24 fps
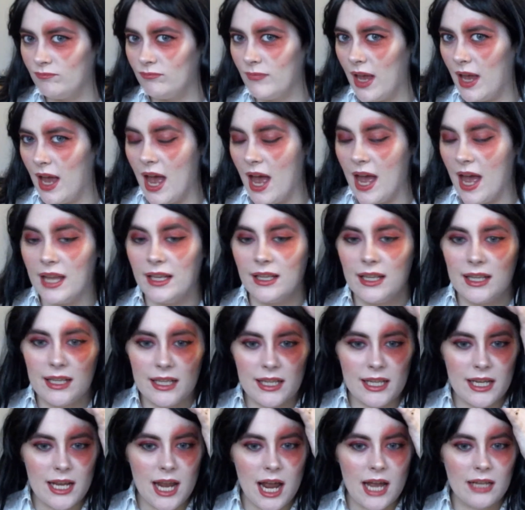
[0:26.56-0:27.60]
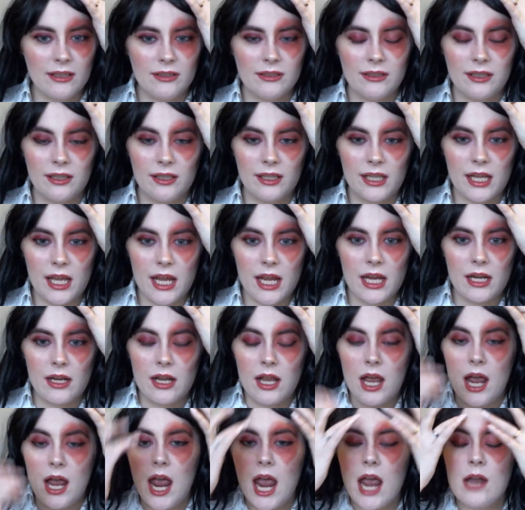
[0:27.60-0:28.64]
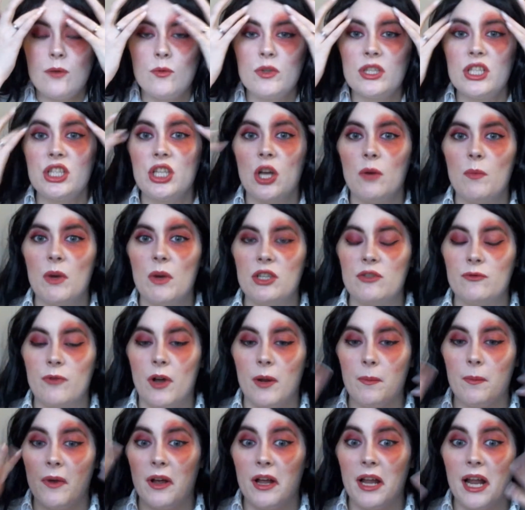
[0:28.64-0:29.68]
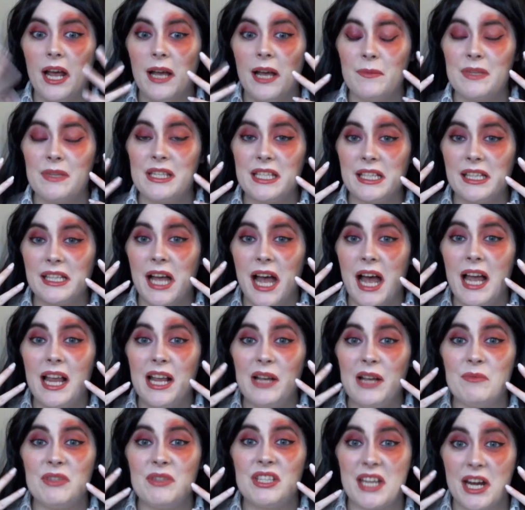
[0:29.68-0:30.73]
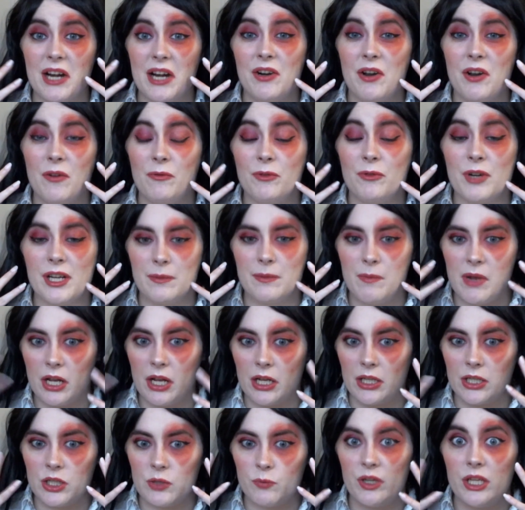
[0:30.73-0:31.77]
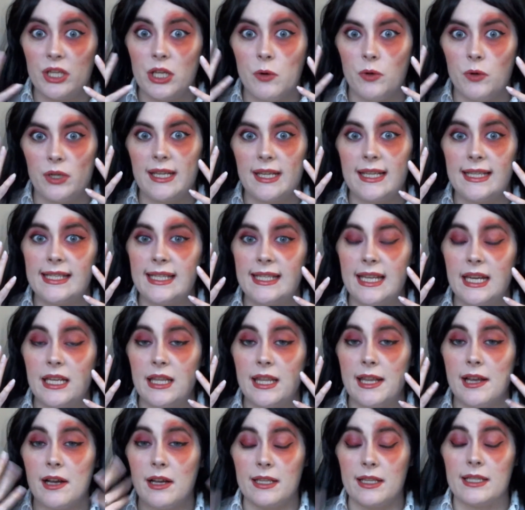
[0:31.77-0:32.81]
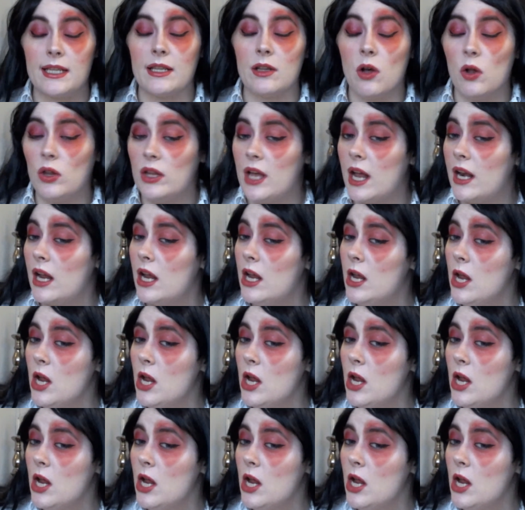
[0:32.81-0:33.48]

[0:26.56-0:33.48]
And yeah, it was so much fun, but I am scared of red because we know it can stain the eyes and all that.